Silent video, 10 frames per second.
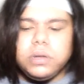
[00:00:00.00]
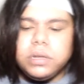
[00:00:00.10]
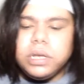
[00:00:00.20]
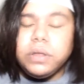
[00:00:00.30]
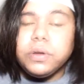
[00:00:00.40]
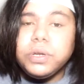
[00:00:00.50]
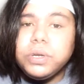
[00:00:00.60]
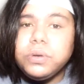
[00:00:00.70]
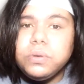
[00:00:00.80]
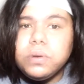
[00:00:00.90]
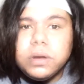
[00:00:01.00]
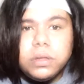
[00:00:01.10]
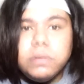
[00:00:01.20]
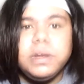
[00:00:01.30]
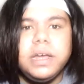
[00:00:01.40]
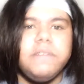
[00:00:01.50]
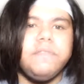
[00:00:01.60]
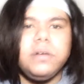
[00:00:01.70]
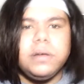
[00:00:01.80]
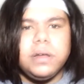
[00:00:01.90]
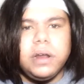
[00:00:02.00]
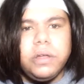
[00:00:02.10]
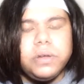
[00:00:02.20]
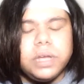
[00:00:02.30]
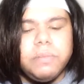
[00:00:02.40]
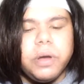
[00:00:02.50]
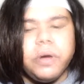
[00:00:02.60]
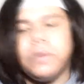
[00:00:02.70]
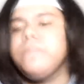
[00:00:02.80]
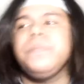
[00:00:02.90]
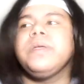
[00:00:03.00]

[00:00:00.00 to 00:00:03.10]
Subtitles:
the other two or three have another type of coat.